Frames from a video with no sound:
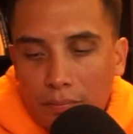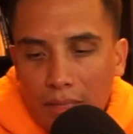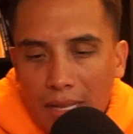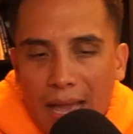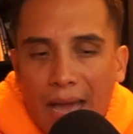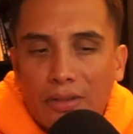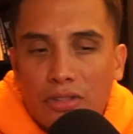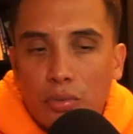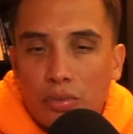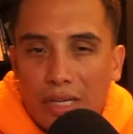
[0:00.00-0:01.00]

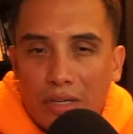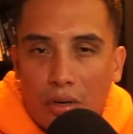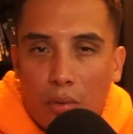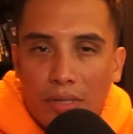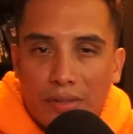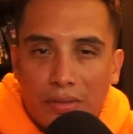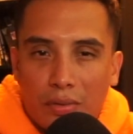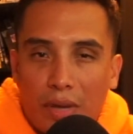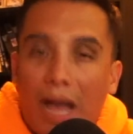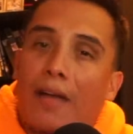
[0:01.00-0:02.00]
attitudes that you're going
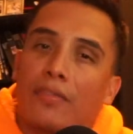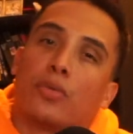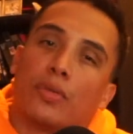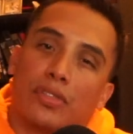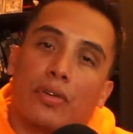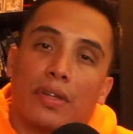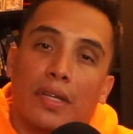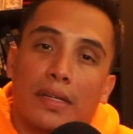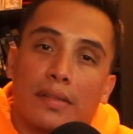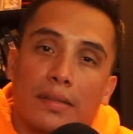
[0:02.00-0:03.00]
to have towards certain
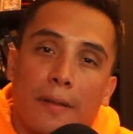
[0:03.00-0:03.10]
things.